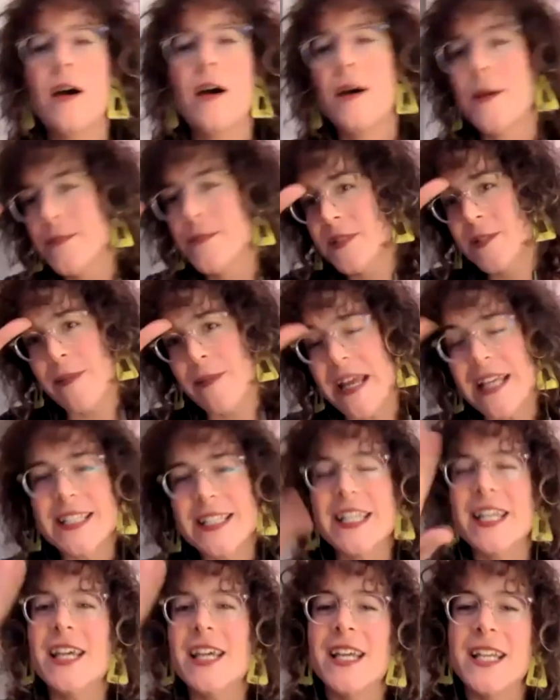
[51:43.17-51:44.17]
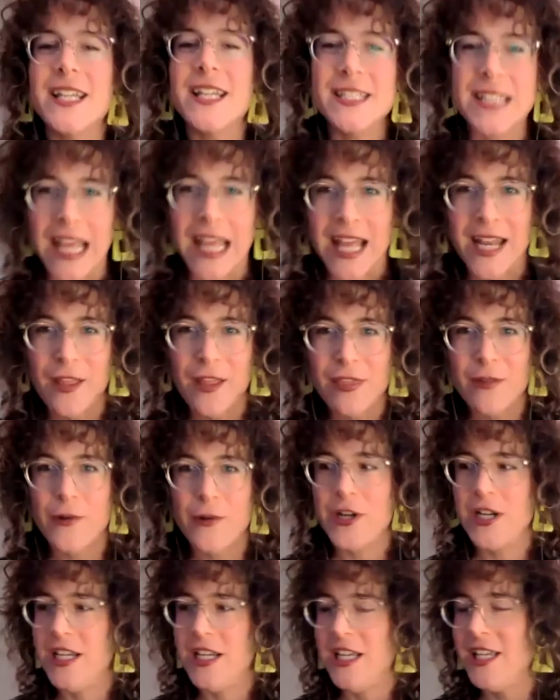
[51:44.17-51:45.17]
spaces and
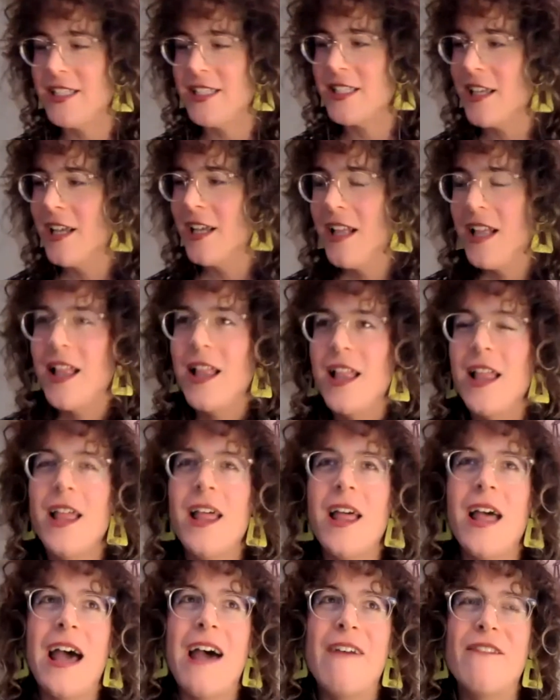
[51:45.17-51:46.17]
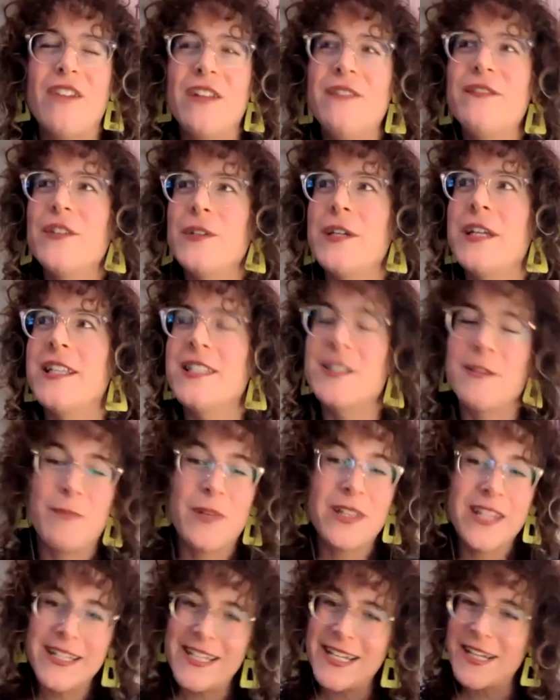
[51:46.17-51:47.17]
authorities have influenced,
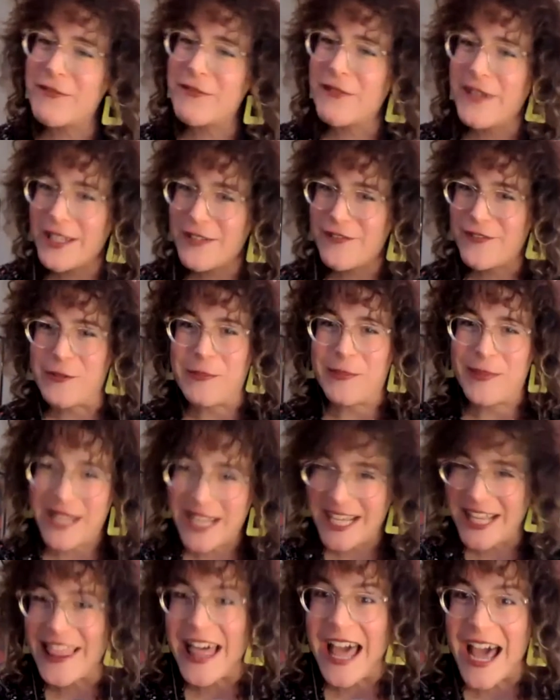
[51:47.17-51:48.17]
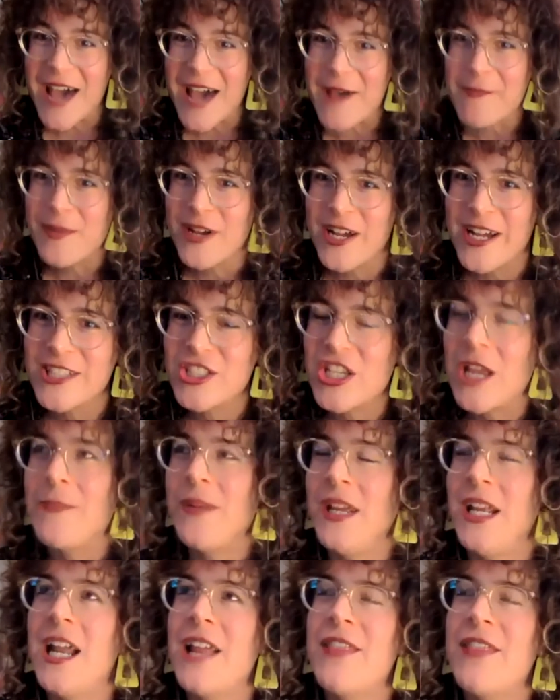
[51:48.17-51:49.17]
but they didn't really for me that much. I
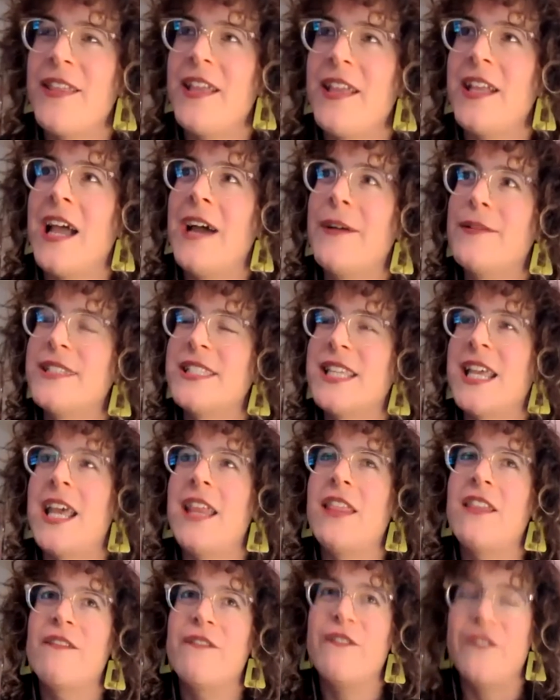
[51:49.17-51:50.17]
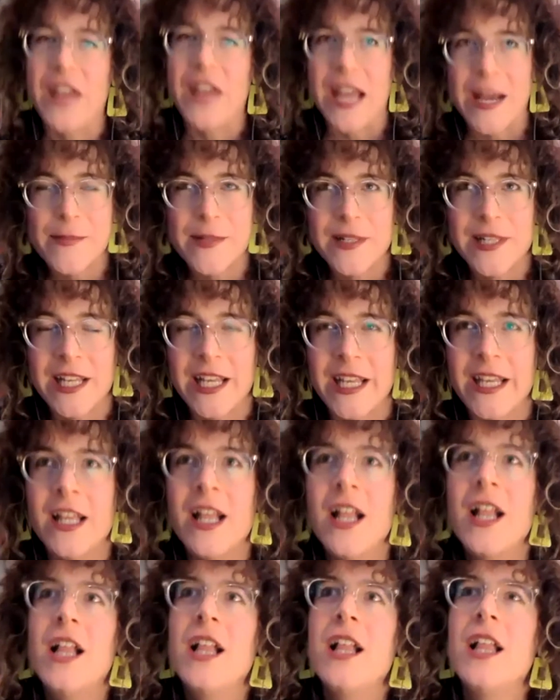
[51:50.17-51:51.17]
mean, I think I would say the family,
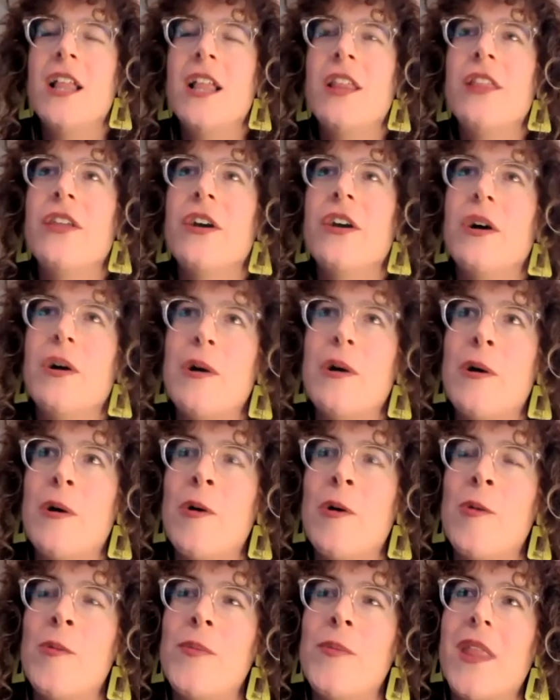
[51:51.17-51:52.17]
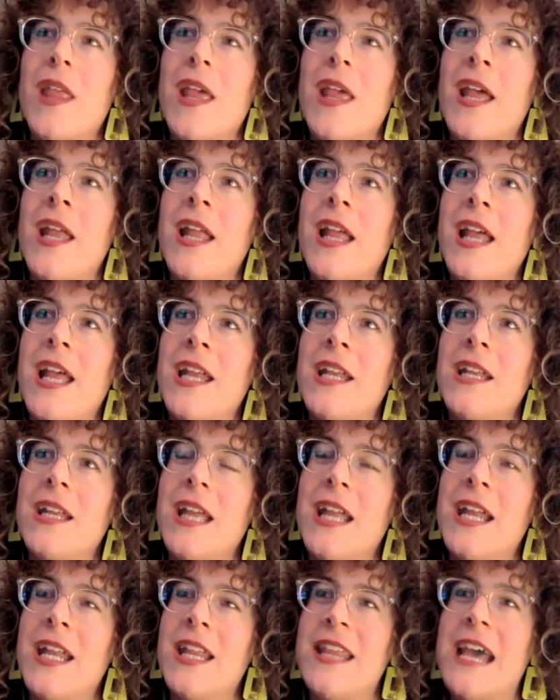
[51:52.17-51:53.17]
the home, and
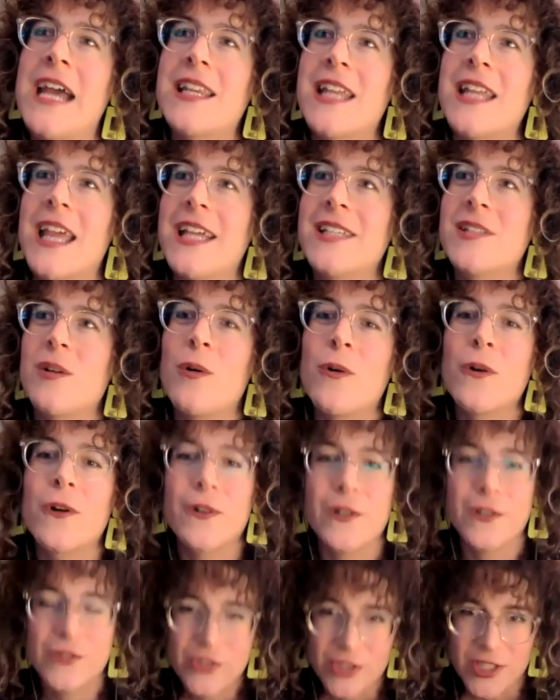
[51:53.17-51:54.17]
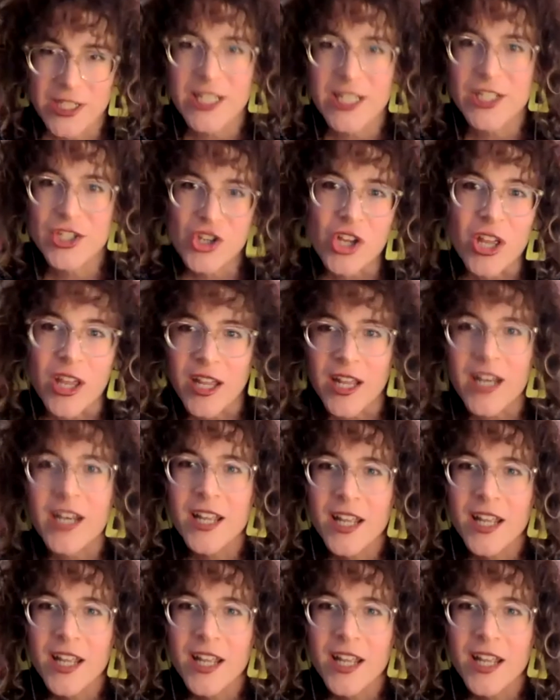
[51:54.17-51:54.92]
in that case, oral tradition.